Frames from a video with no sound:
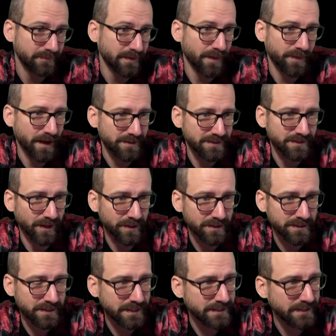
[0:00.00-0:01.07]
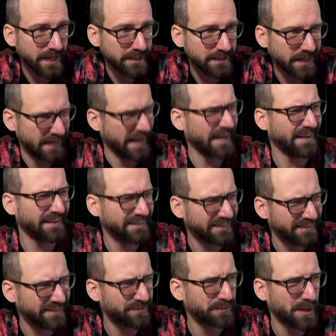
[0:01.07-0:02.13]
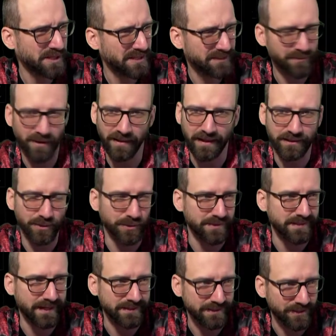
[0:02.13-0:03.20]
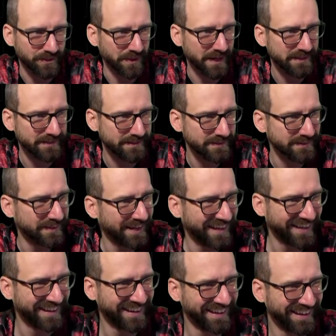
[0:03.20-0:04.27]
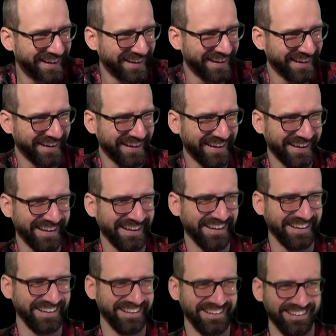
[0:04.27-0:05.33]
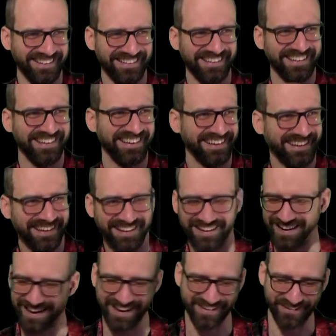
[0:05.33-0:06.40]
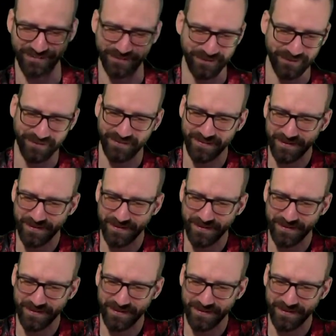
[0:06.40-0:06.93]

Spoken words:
$1,000 these days, Canadian especially, it's probably like 2 cents US. I don't know.